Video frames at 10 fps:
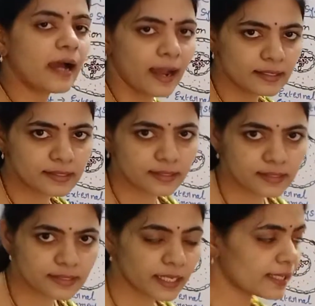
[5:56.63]
guard
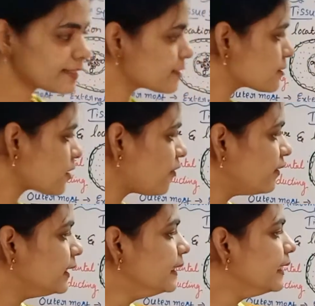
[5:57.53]
cells, they consist of
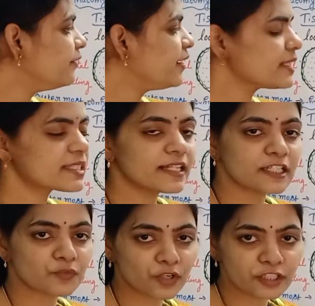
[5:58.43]
living
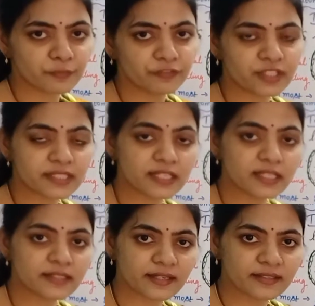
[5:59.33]
cells. What about the
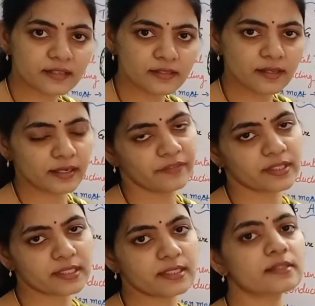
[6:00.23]
cells? Dead cells or
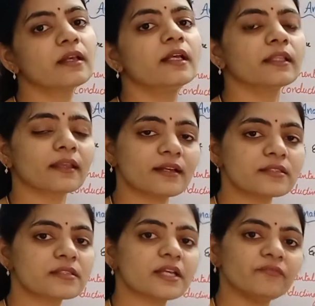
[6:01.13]
living cells? They
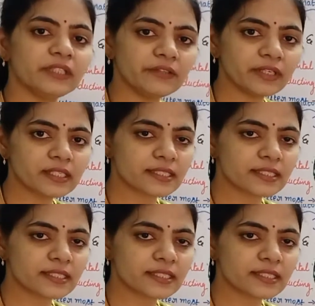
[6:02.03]
consist of living